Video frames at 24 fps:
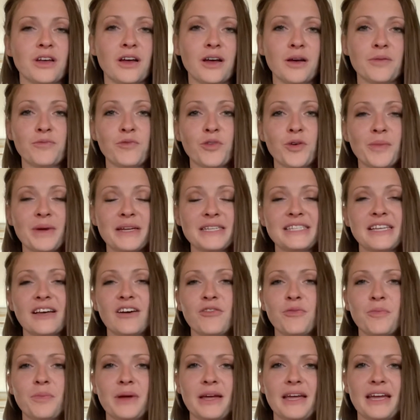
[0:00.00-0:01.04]
for
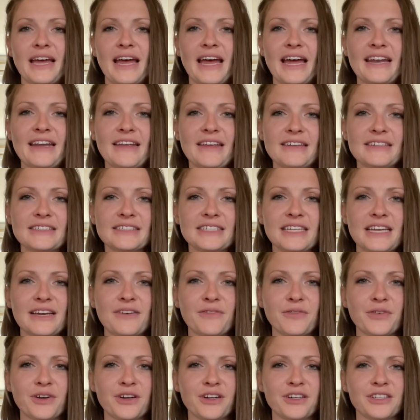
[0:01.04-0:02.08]
myself, but hadn't
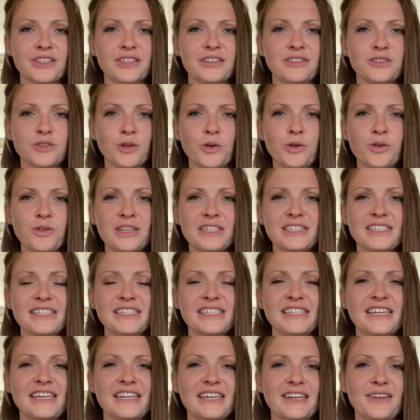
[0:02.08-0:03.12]
ever totally
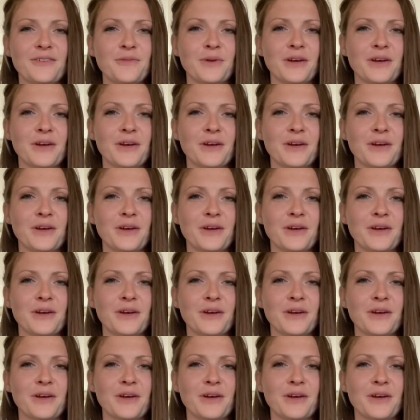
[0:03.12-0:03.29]
succeeded,